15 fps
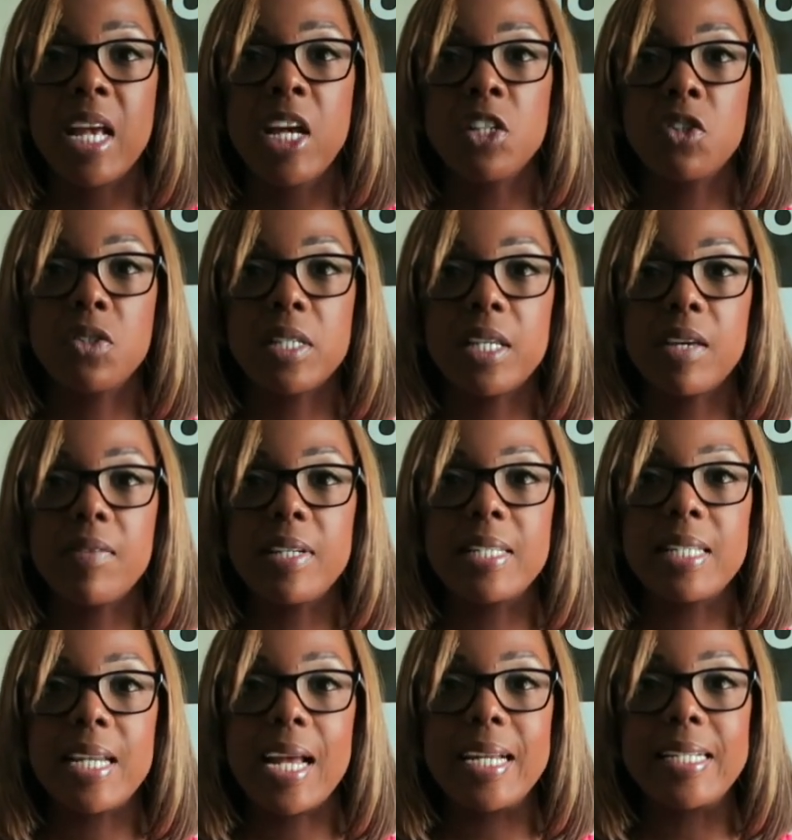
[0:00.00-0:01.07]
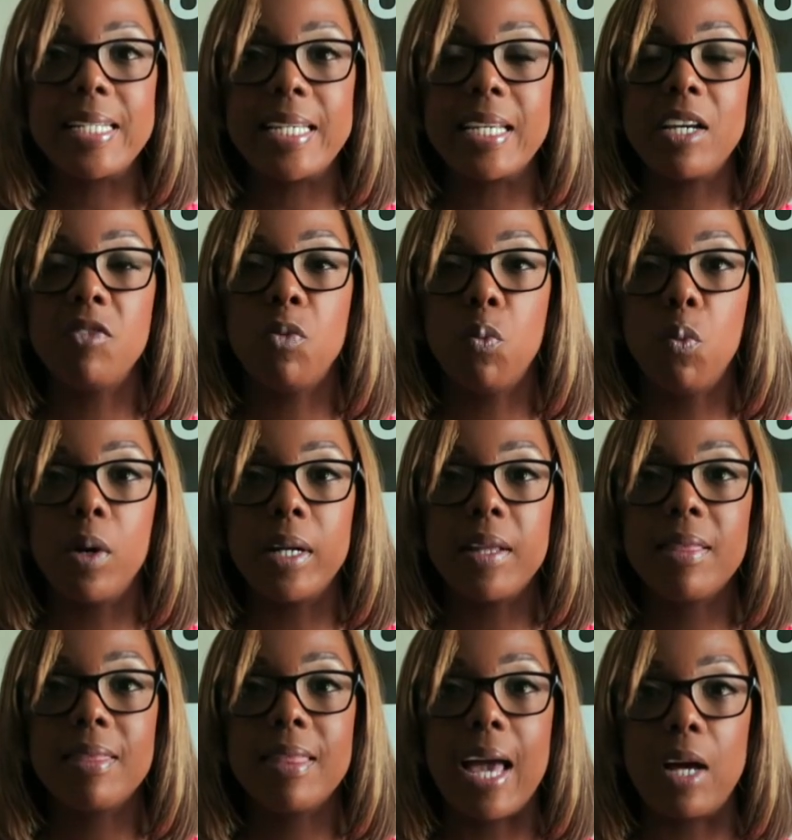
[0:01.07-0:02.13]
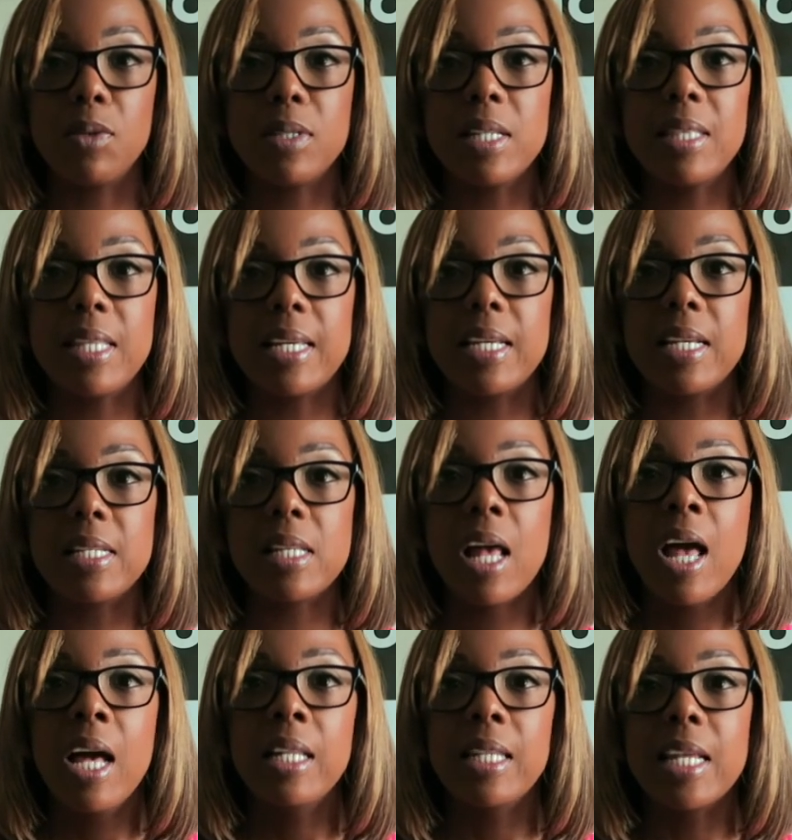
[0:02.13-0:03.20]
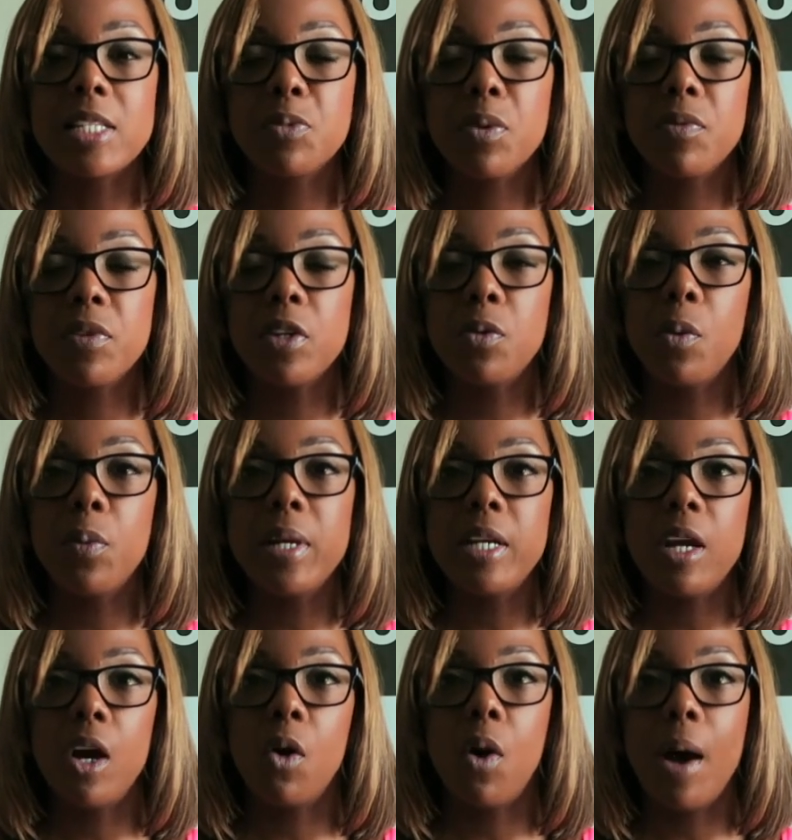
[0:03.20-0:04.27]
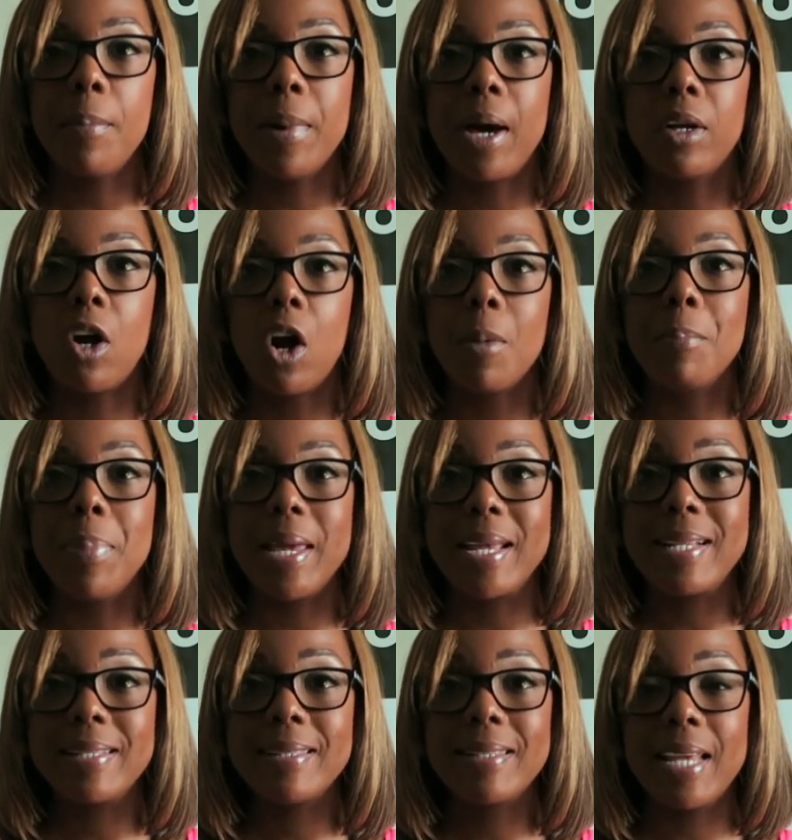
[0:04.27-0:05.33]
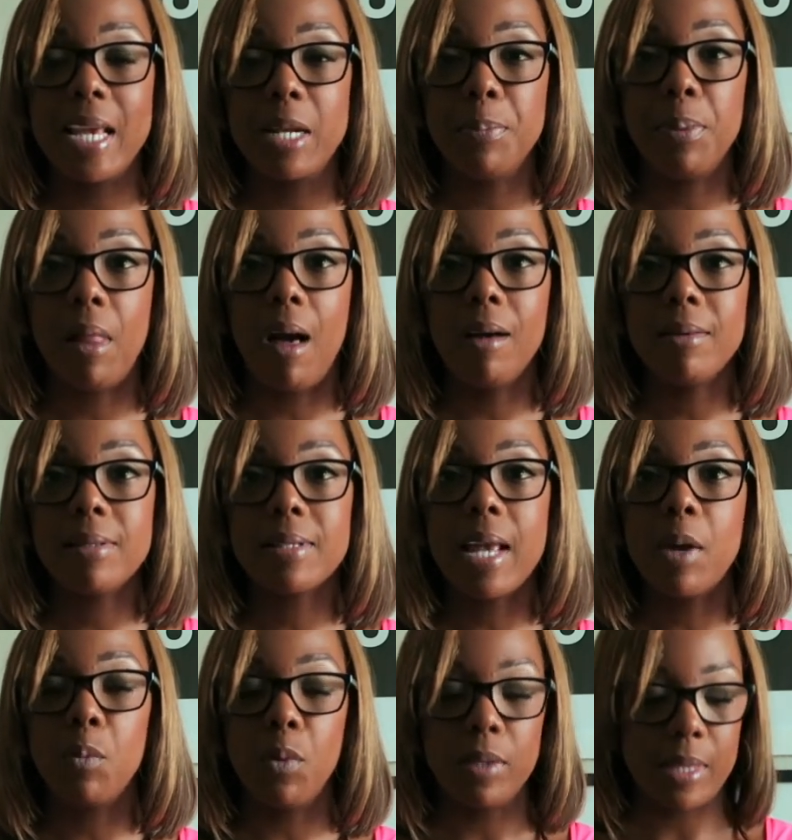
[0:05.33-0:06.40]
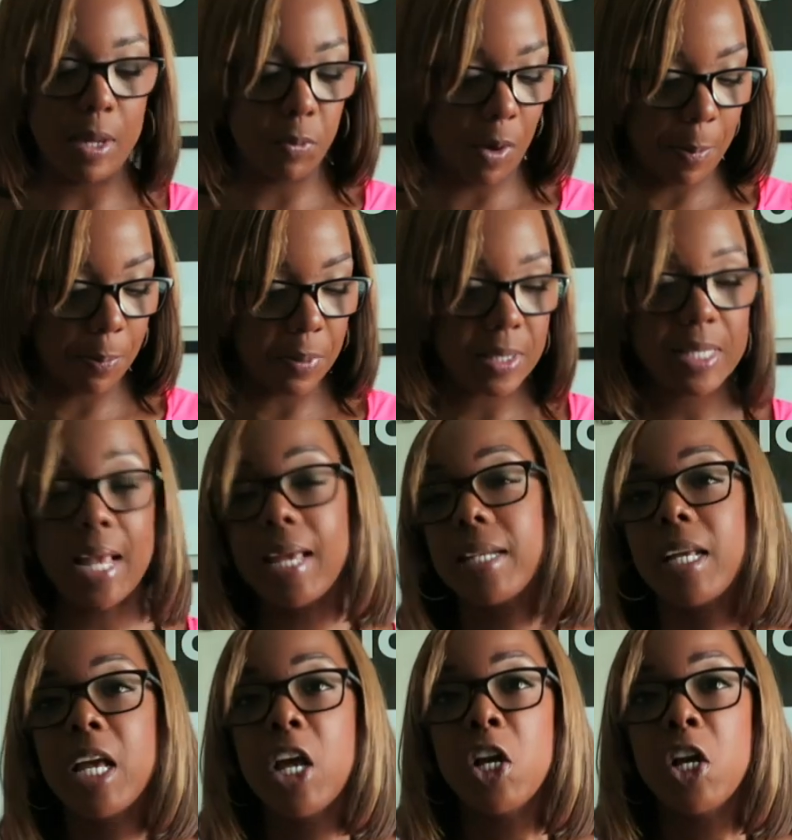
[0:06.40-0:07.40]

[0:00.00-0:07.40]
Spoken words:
So to give us an idea of what a thousandth is, let's review what we know about our base 10 blocks and what they represent.